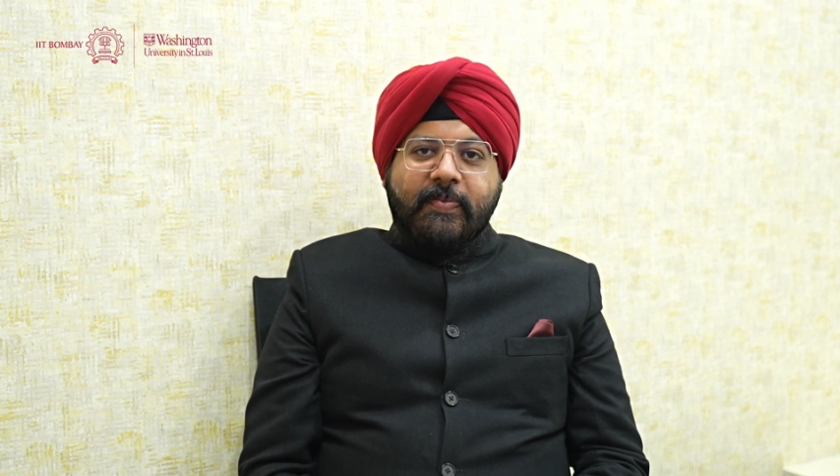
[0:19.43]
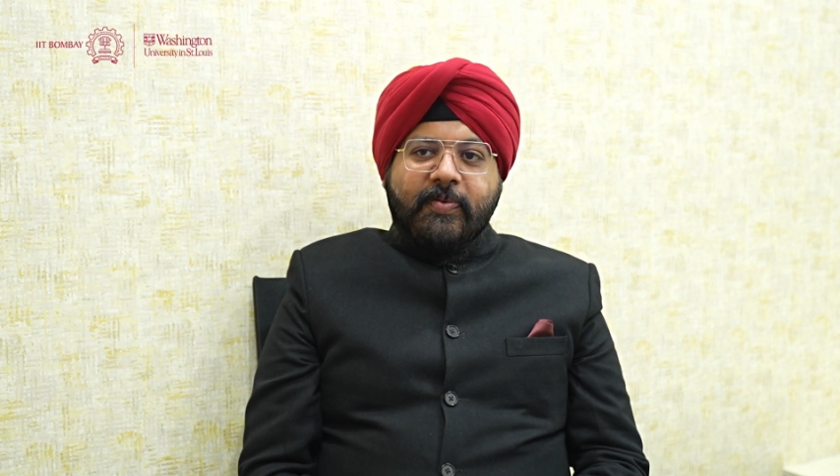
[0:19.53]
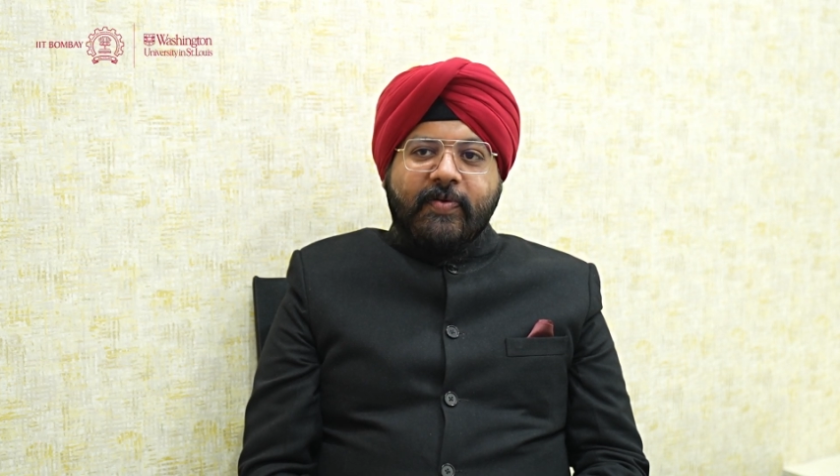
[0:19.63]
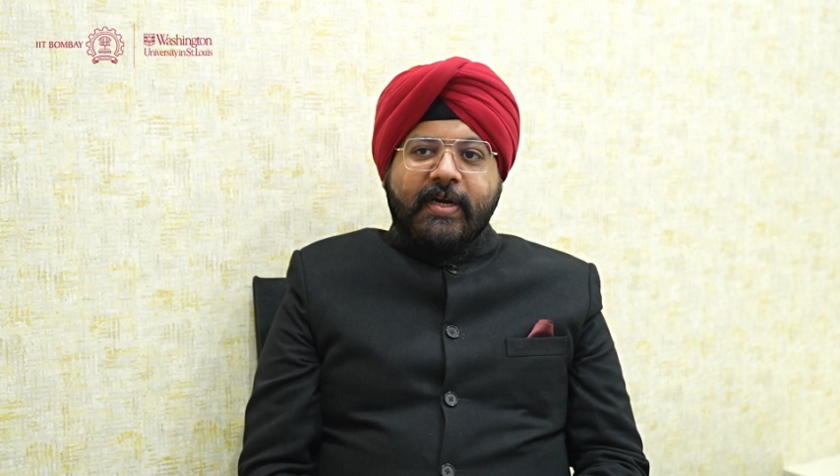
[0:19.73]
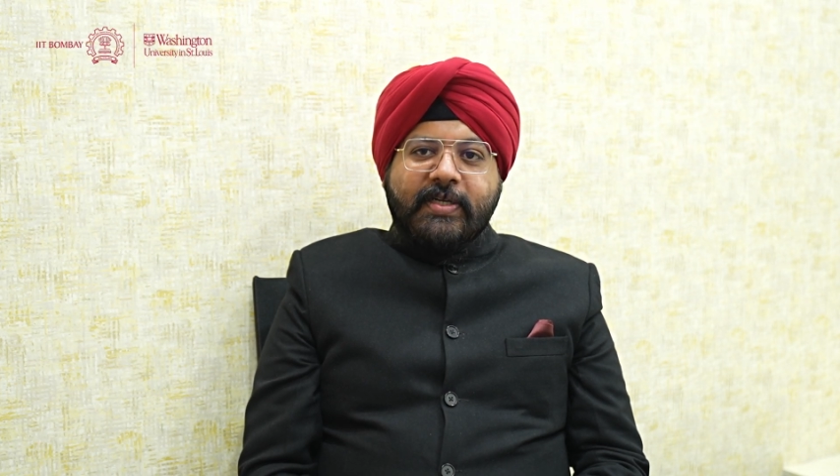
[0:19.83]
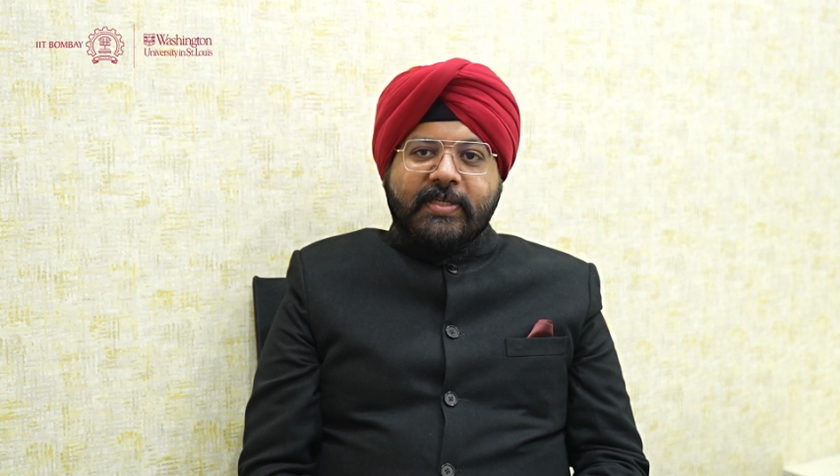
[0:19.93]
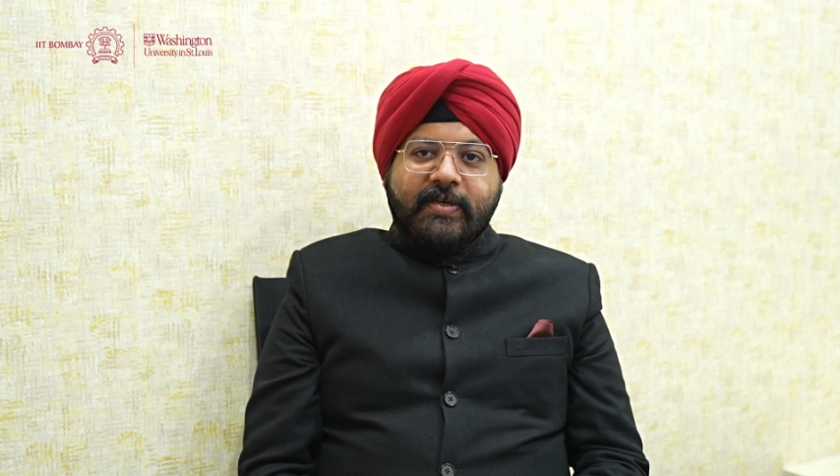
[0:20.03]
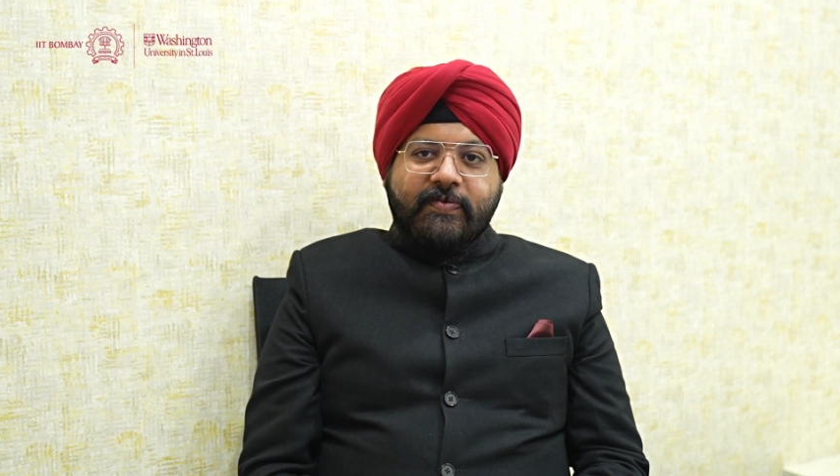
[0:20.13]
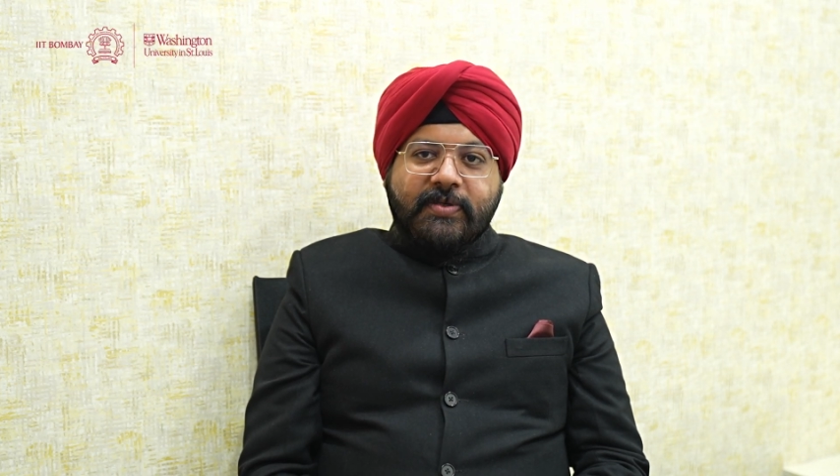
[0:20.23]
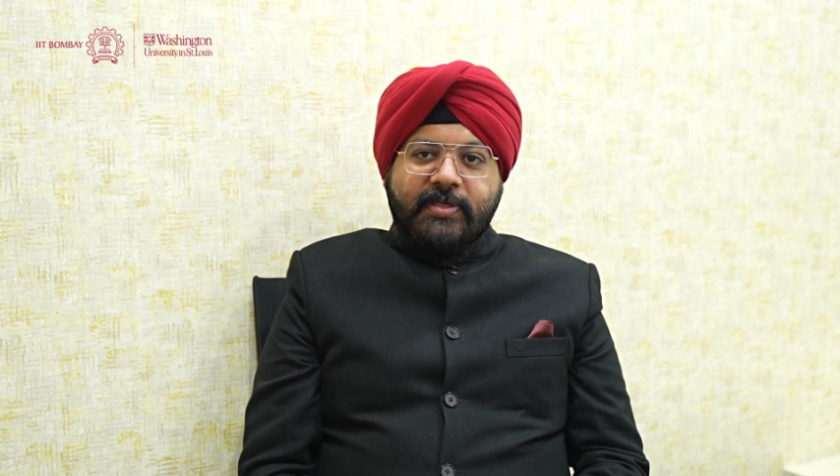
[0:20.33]
We provide
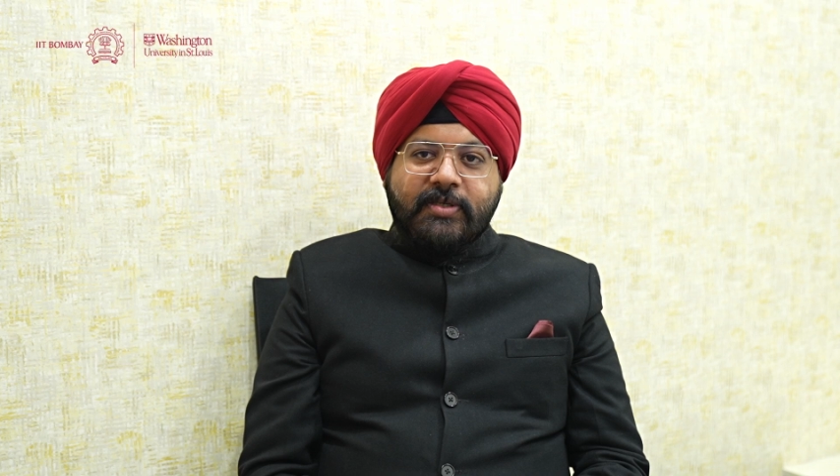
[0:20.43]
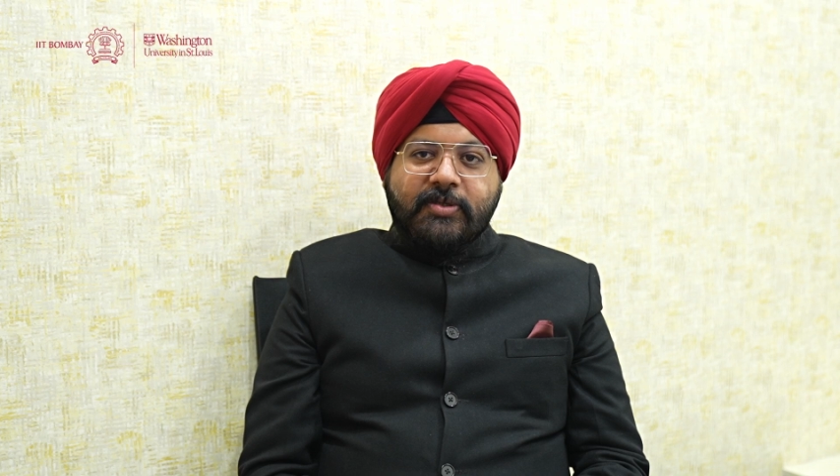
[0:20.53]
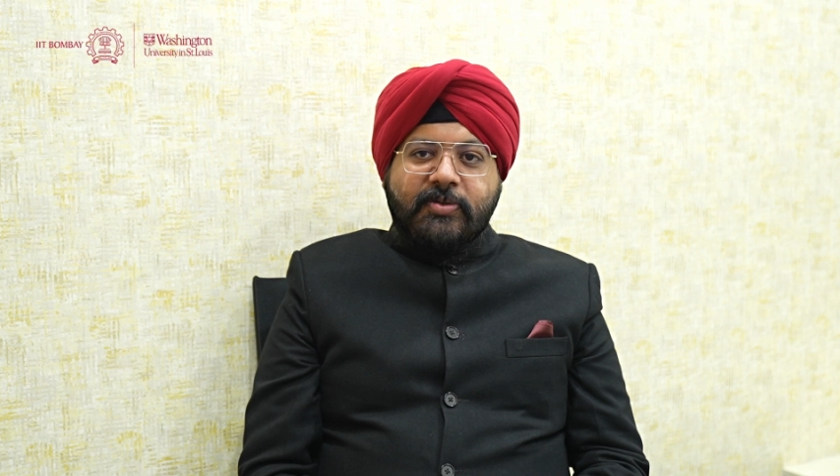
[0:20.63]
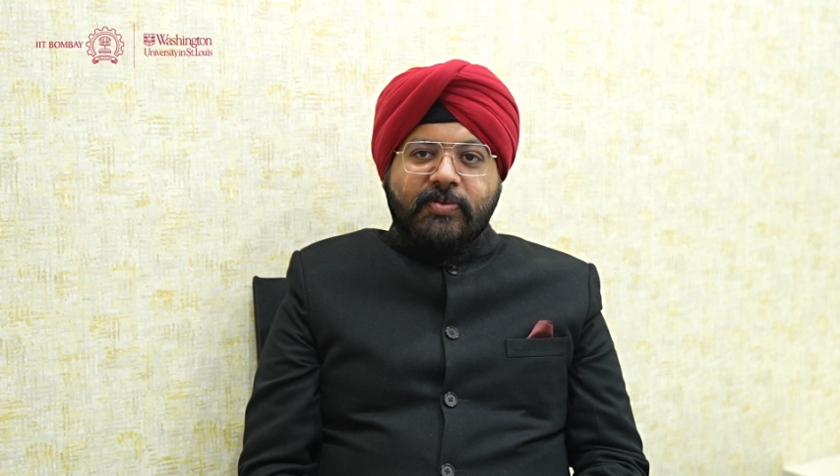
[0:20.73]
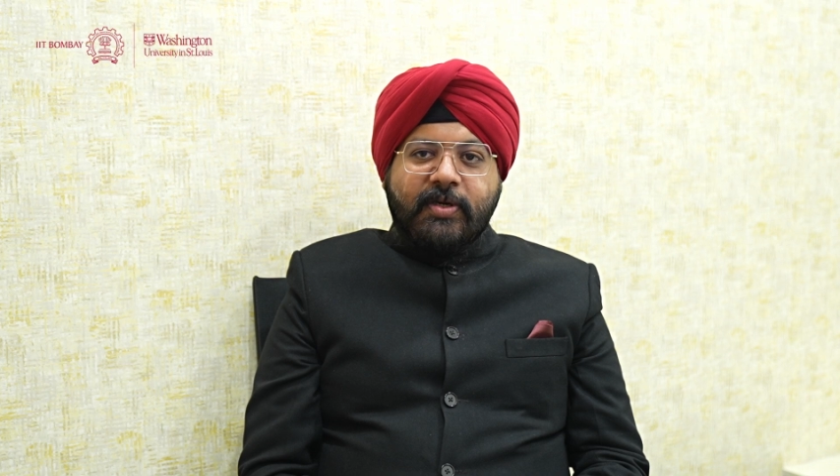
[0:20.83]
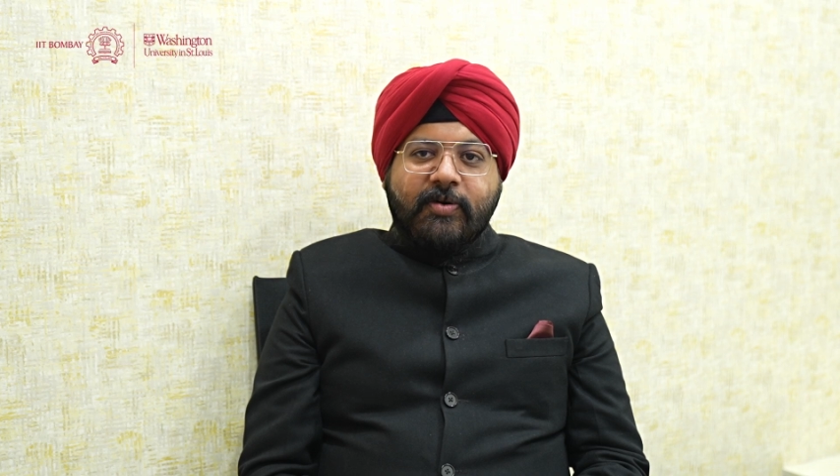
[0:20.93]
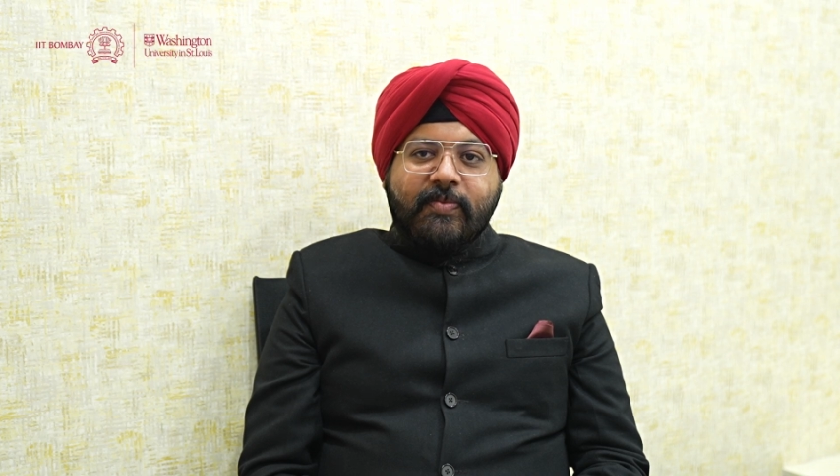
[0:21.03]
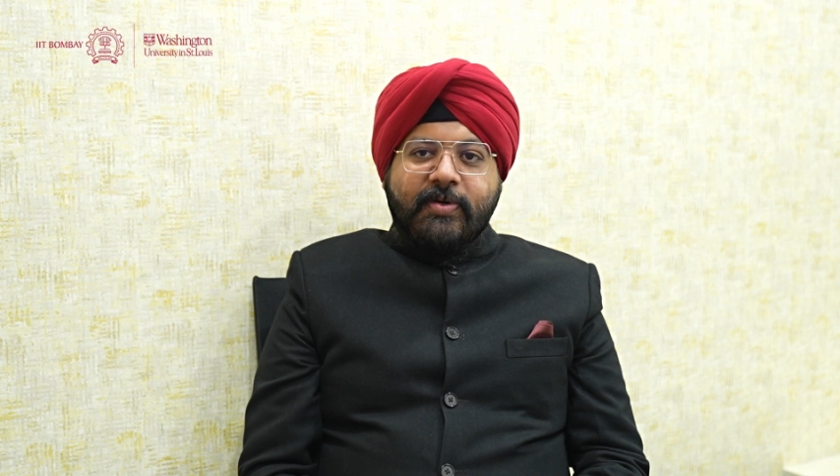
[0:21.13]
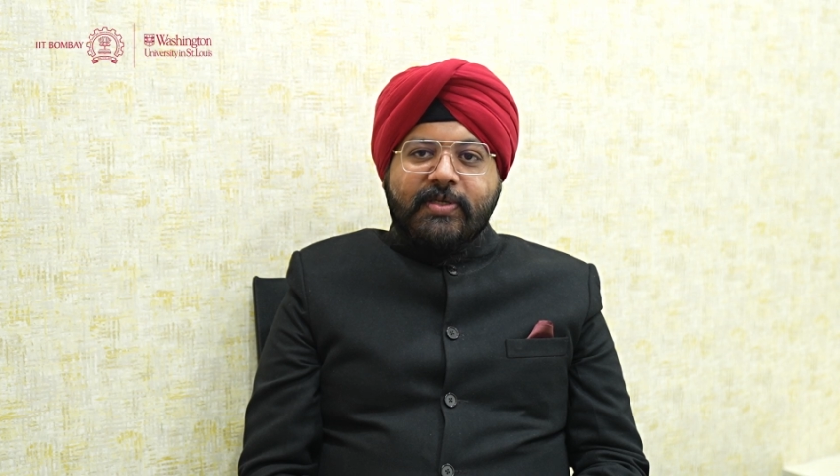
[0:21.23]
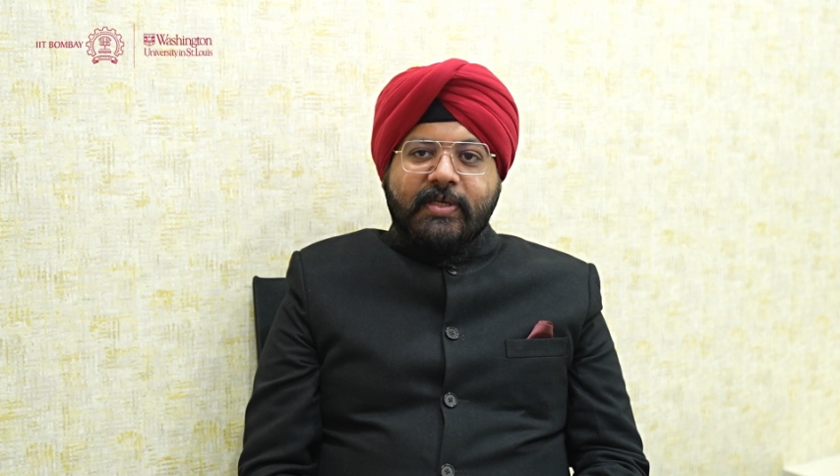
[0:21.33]
services to
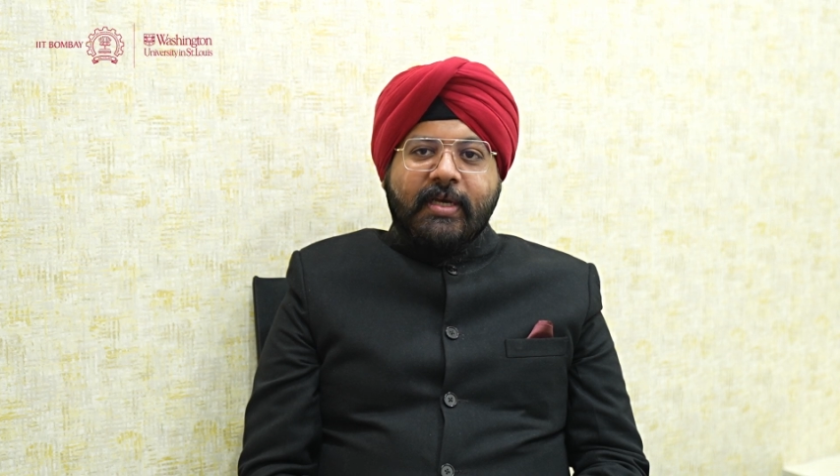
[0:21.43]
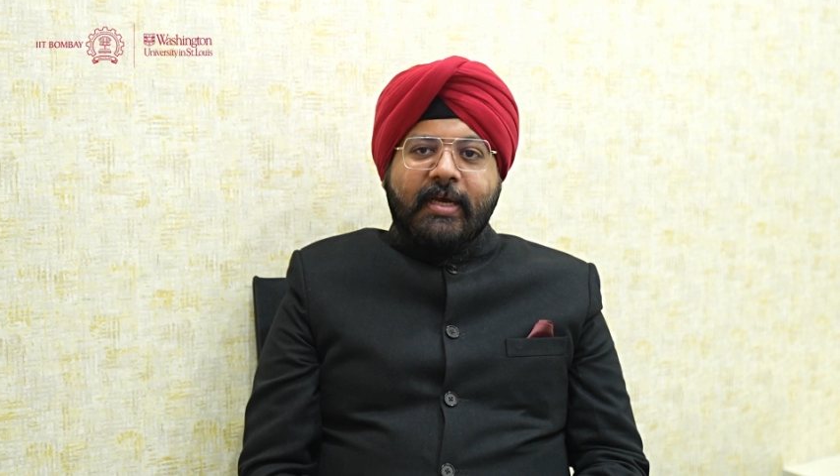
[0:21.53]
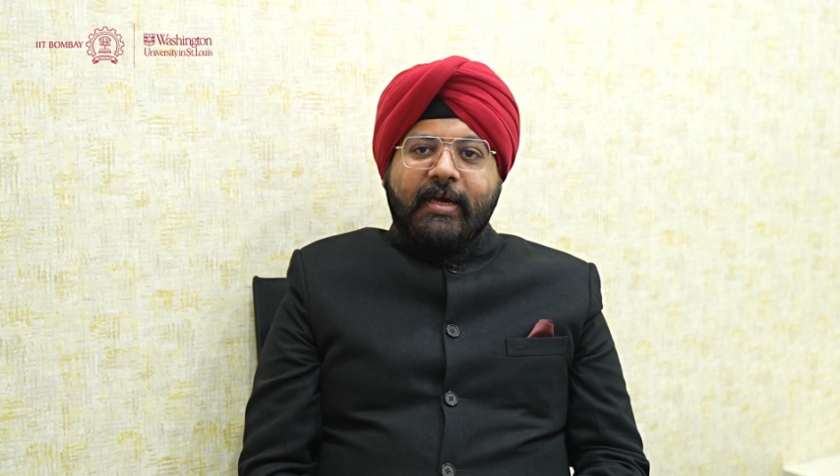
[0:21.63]
e-commerce